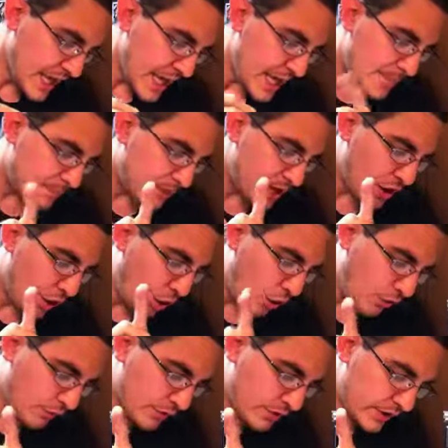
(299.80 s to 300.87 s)
He bent
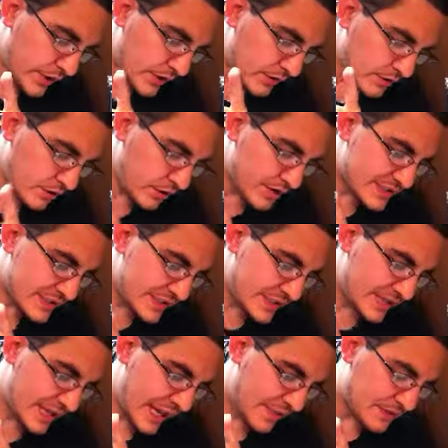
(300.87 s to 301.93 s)
over and looked
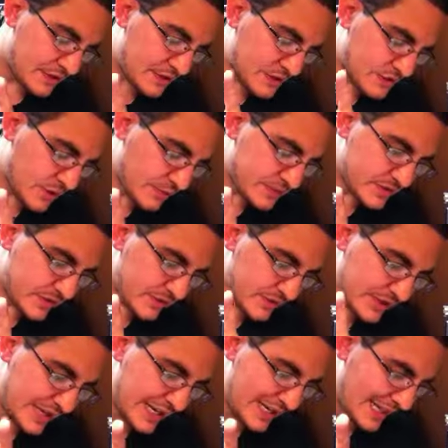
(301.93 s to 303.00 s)
in at the strips of
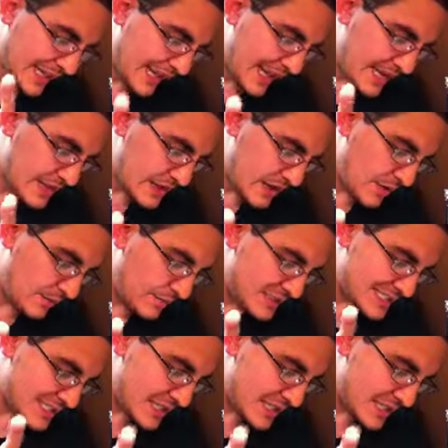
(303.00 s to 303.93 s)
linen lying there, but